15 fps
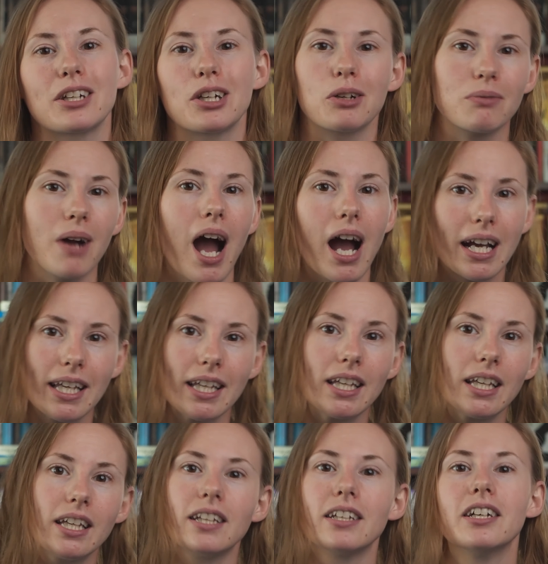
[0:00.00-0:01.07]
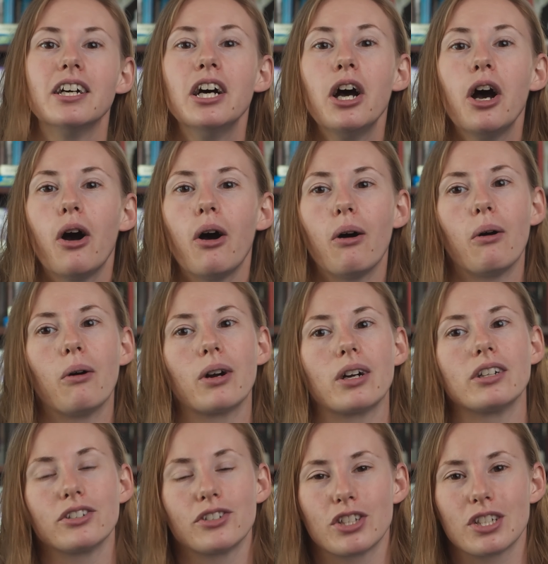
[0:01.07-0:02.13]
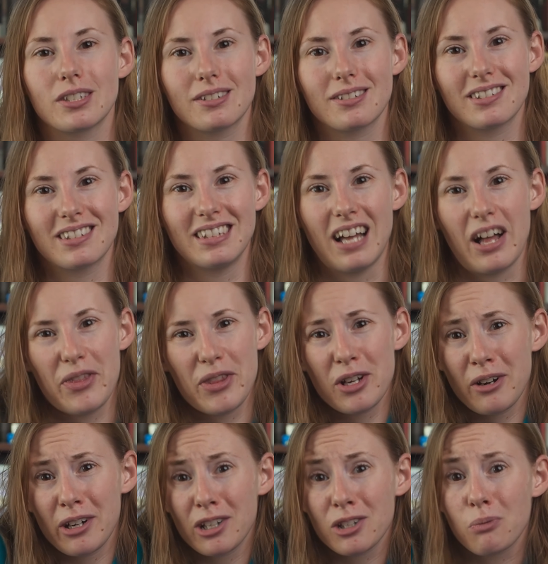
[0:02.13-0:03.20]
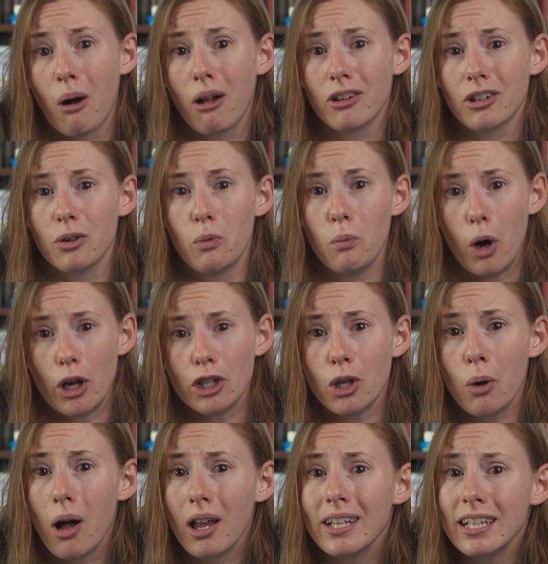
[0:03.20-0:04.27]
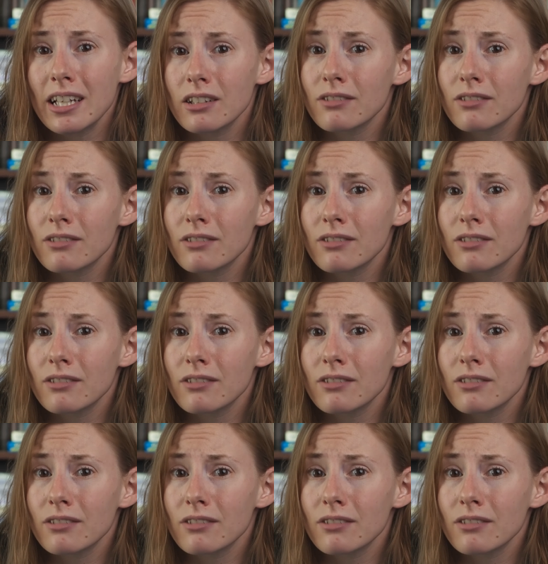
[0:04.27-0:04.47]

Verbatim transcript: they're rocky, or just not the greatest water quality,